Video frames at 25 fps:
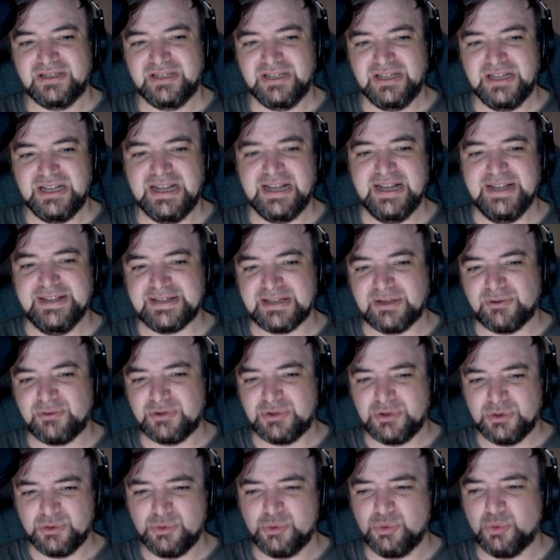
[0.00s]
is I
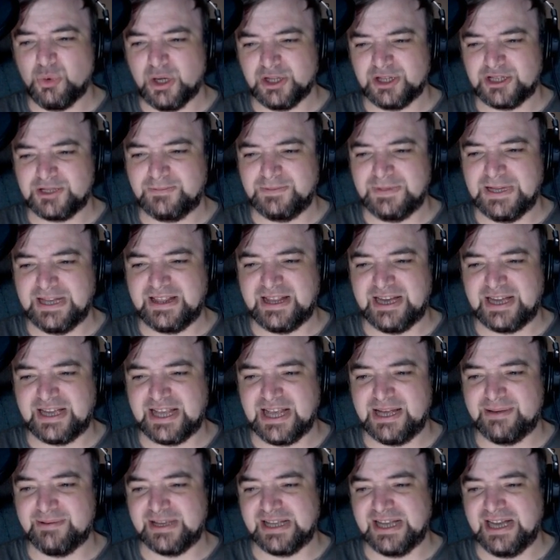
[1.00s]
do want to play that
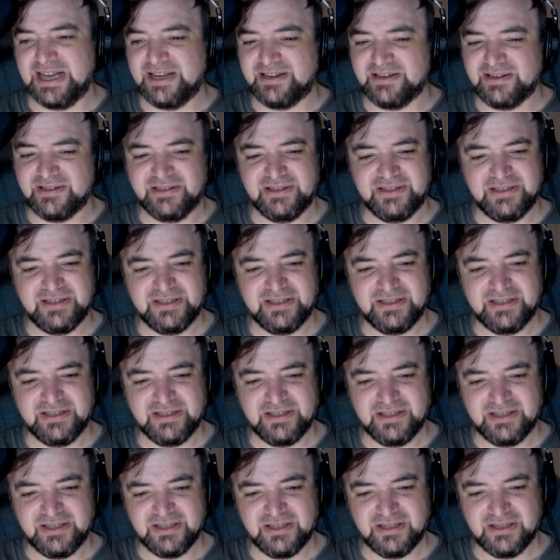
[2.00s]
game again.
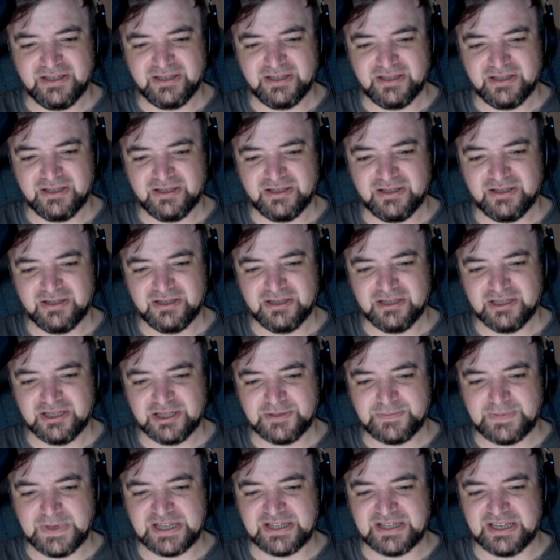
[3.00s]

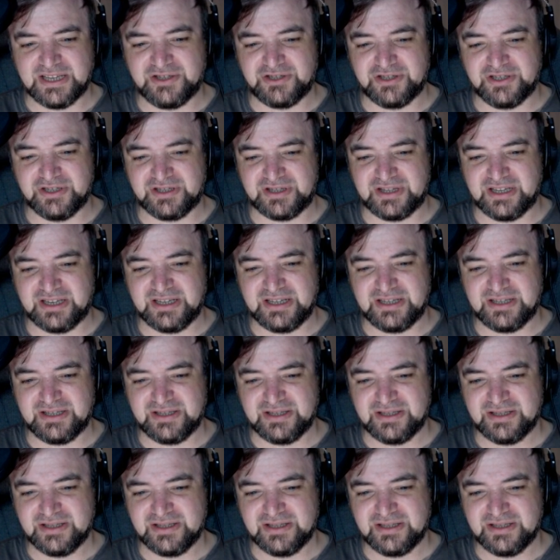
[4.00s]
Space Engineers, that is.